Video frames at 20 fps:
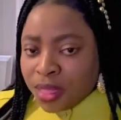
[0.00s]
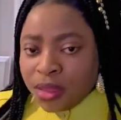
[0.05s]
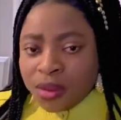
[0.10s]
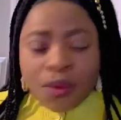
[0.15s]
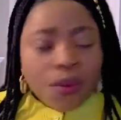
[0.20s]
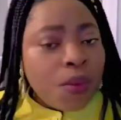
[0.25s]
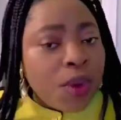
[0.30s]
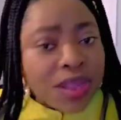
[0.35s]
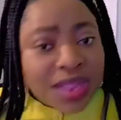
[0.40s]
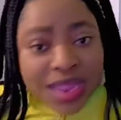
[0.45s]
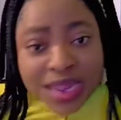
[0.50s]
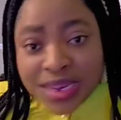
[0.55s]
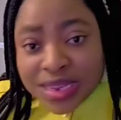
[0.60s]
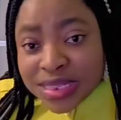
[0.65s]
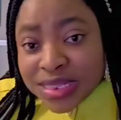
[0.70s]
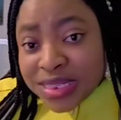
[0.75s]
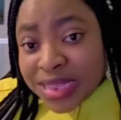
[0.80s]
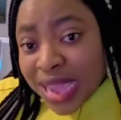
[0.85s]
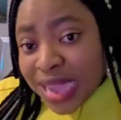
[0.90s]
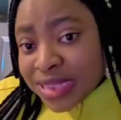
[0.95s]
what are the
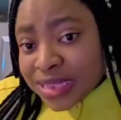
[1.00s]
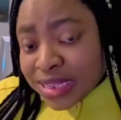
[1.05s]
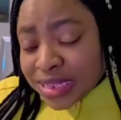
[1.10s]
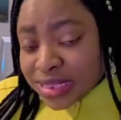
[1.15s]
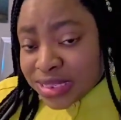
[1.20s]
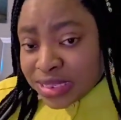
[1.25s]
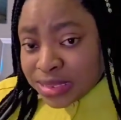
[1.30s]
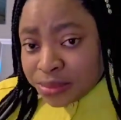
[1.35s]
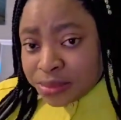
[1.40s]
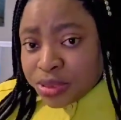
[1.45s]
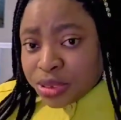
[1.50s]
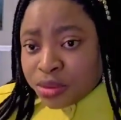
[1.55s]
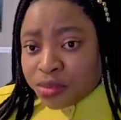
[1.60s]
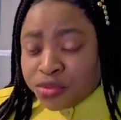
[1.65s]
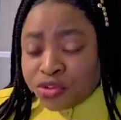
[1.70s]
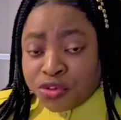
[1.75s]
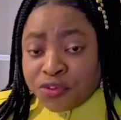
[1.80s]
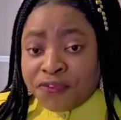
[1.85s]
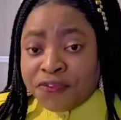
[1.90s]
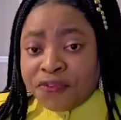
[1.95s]
signs and symptoms
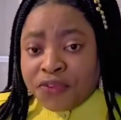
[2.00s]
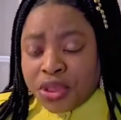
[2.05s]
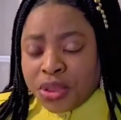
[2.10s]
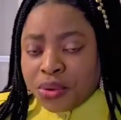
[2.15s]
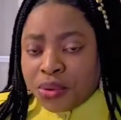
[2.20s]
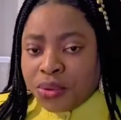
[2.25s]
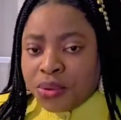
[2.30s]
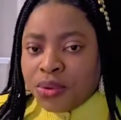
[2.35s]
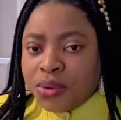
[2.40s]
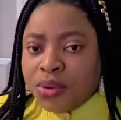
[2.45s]
you feel